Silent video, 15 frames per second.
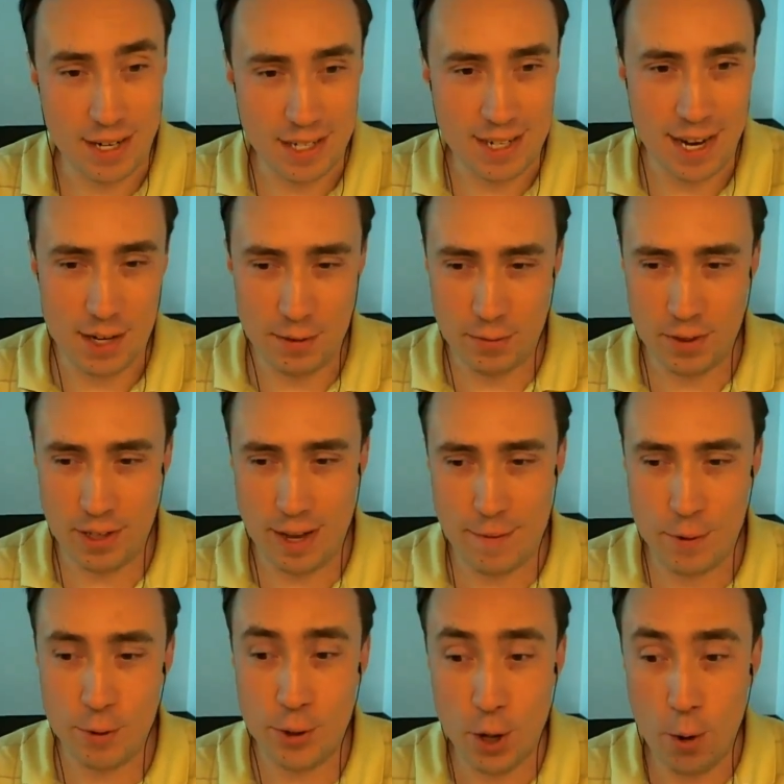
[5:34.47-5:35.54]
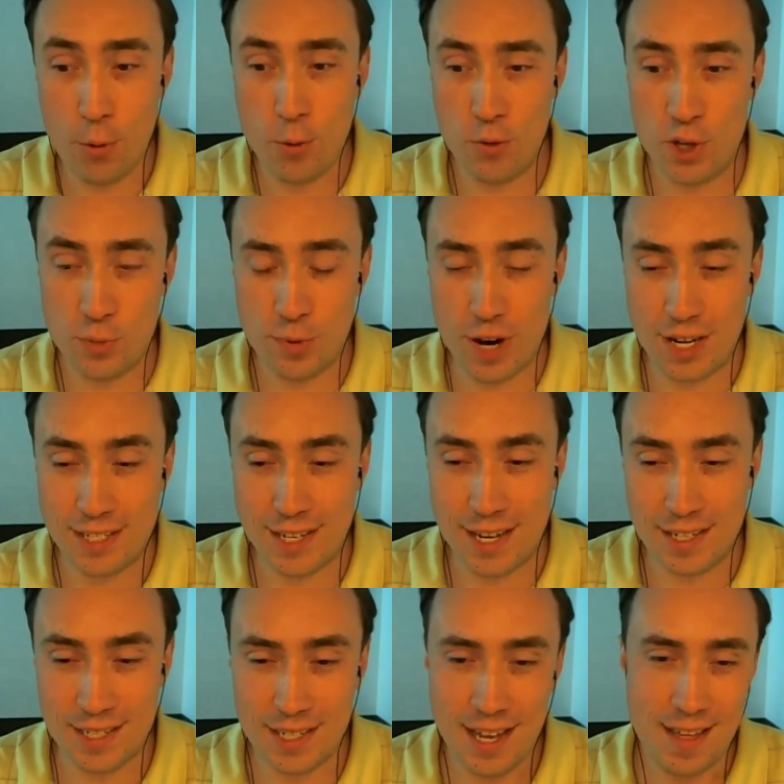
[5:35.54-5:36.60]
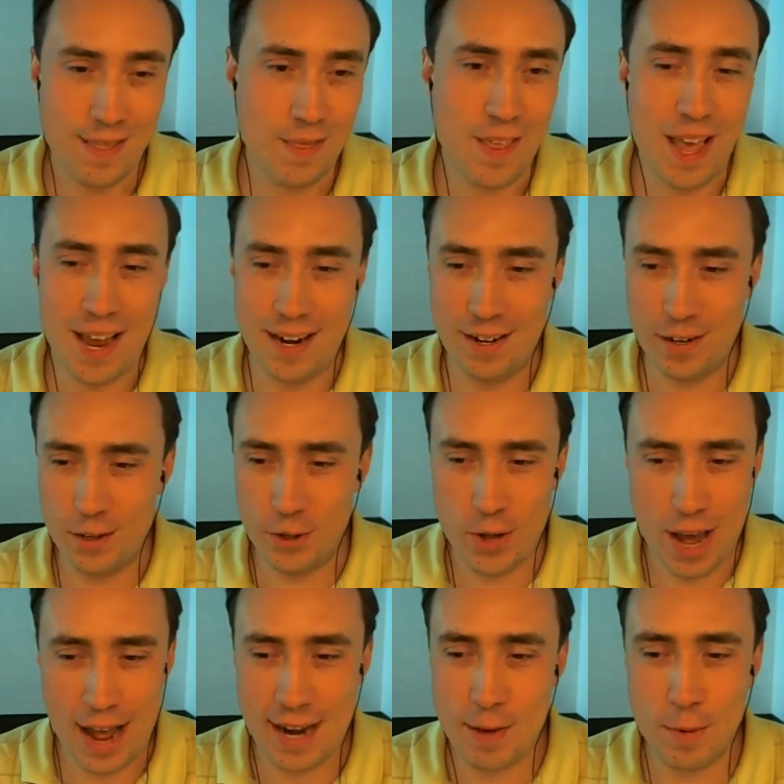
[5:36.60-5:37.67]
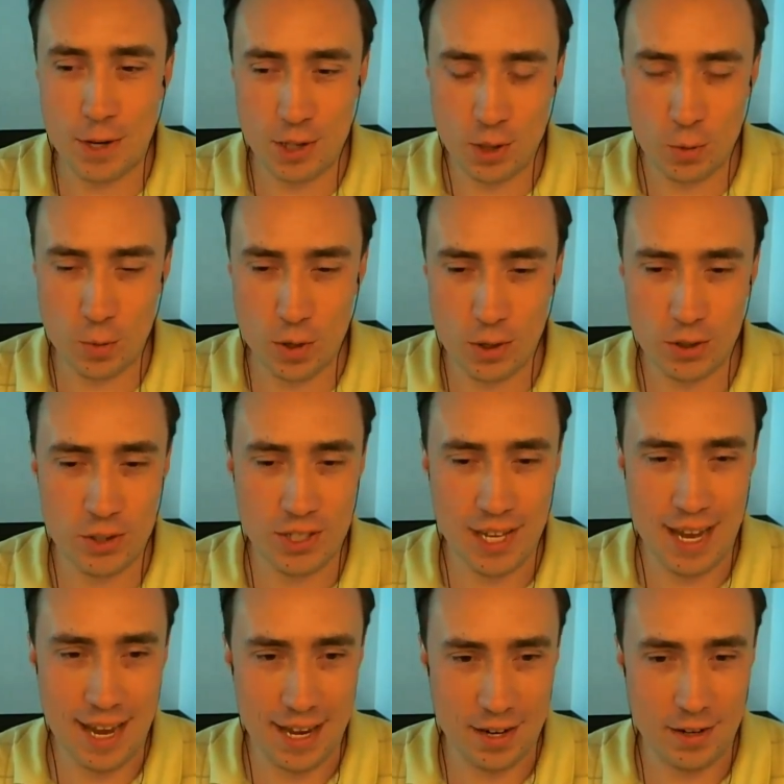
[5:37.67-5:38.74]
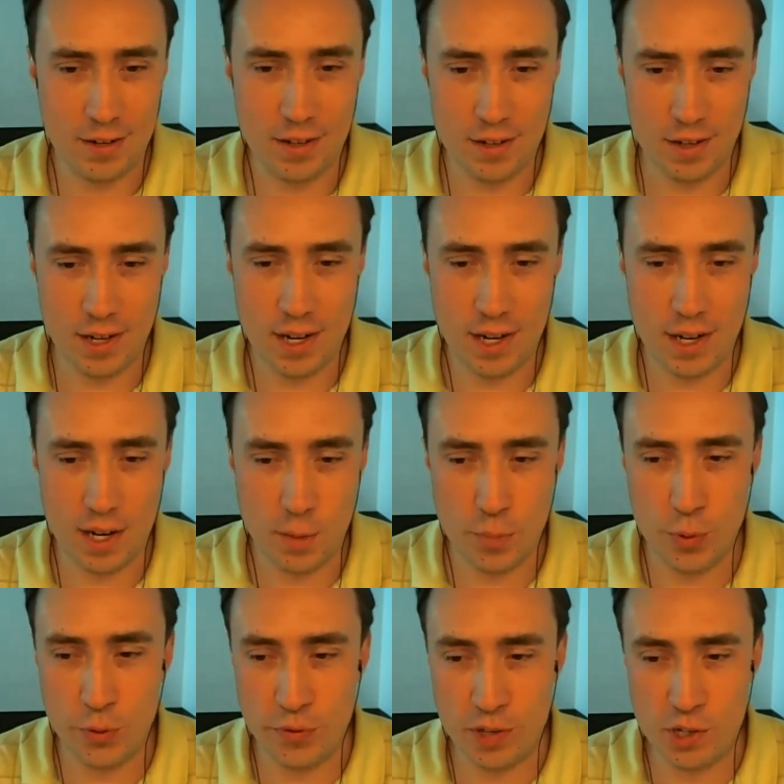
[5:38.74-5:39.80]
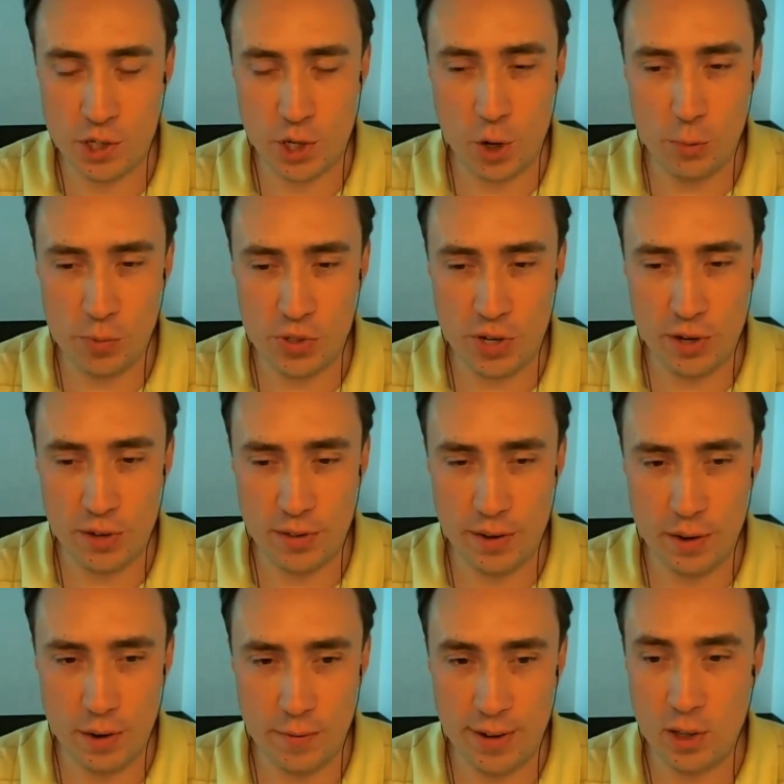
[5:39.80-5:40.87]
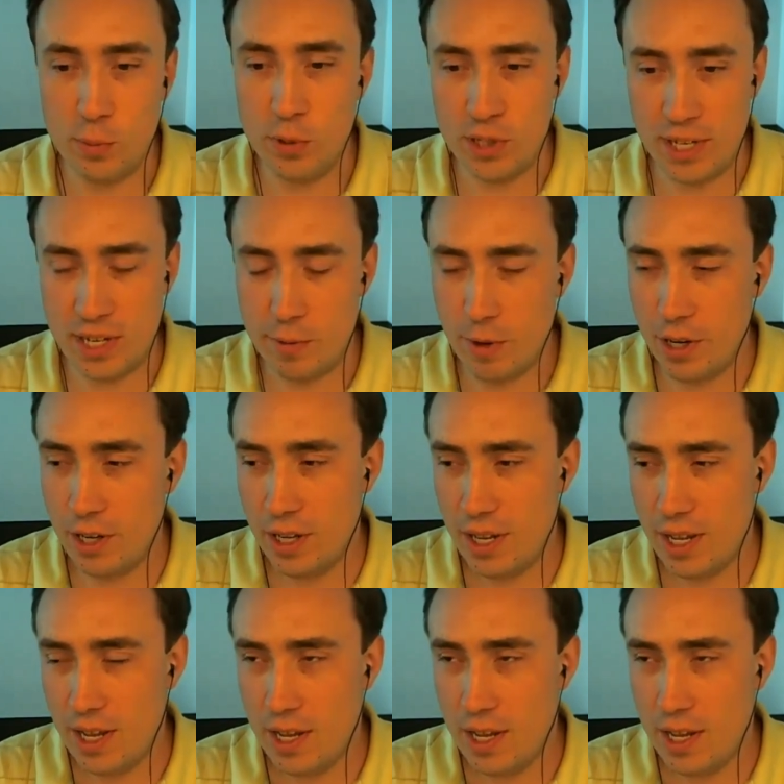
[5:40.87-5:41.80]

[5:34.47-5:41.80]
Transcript: That's kind of, if you go through this process, then anyone in the world can uh, approve these scopes. They're, they're available to anyone.